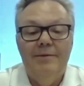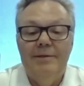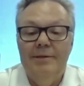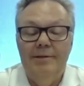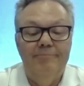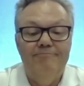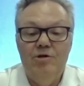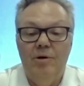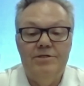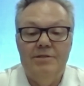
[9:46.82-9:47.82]
um, you
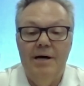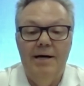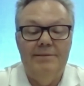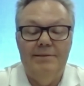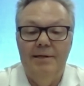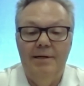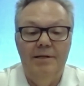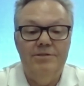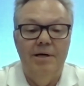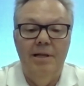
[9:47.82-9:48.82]
know it's not uh,
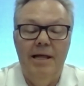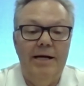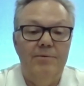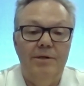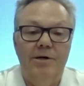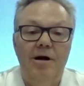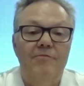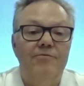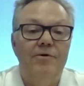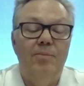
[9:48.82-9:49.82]
it's not a lack of
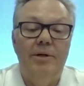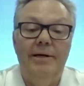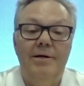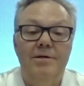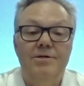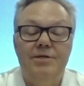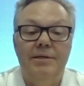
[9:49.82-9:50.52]
regard for the players.